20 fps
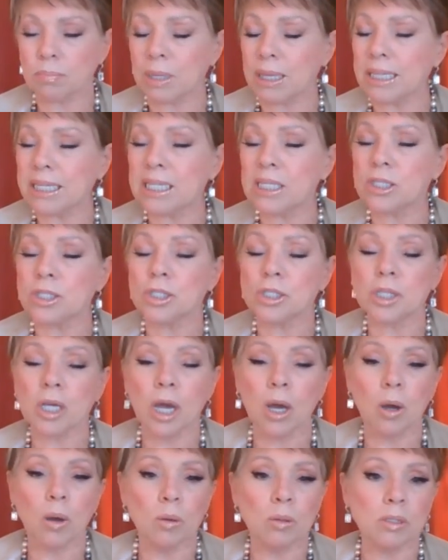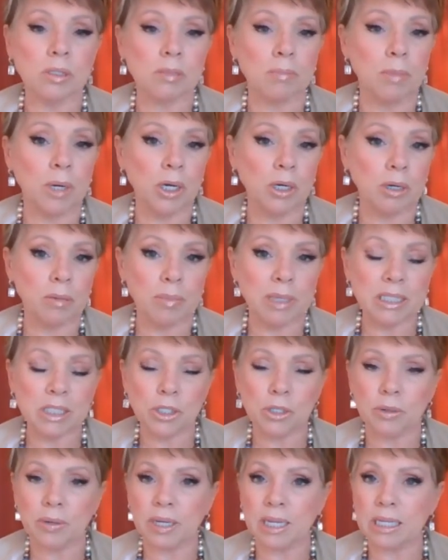police shows, murder
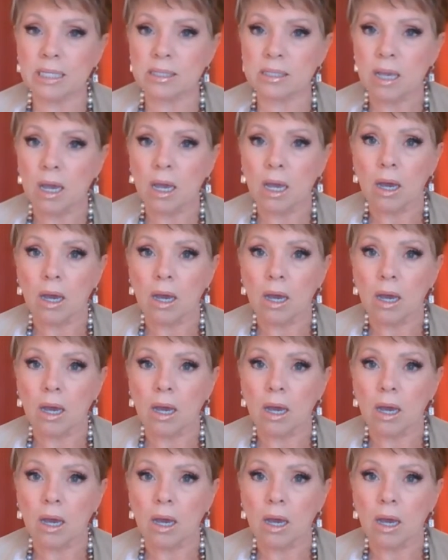mysteries,